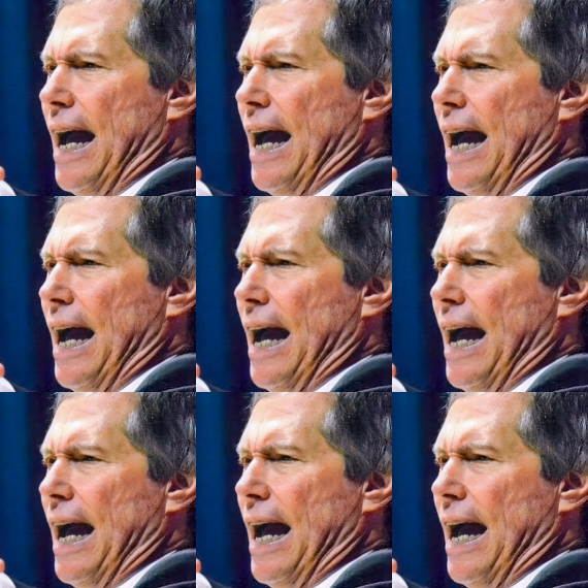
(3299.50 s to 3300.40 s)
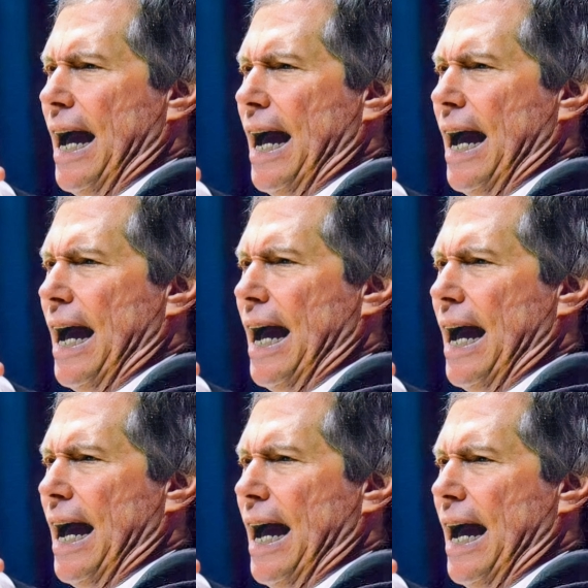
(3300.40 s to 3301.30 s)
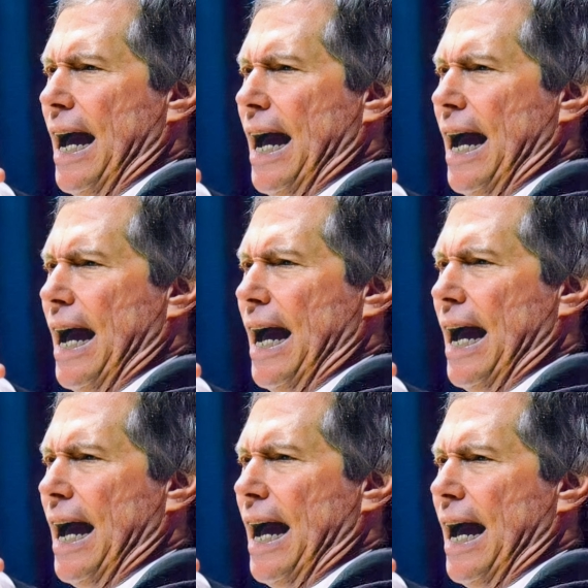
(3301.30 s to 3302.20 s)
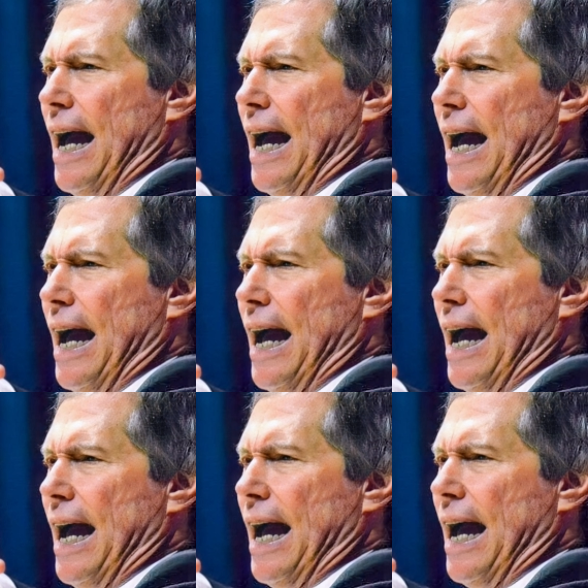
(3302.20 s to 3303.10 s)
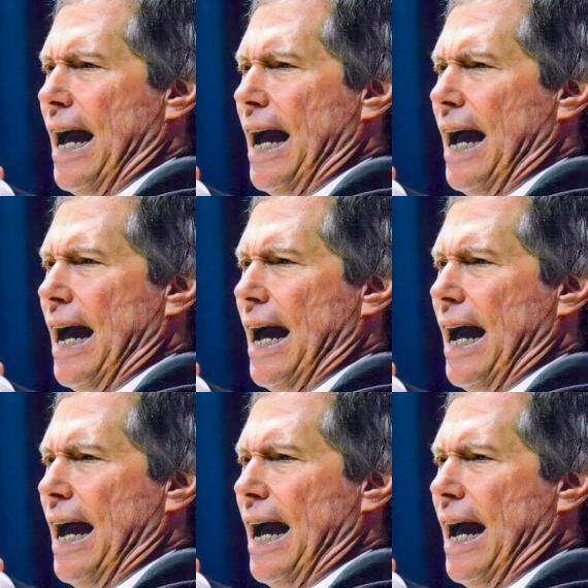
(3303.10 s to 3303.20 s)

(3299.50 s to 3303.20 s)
Nothing is said.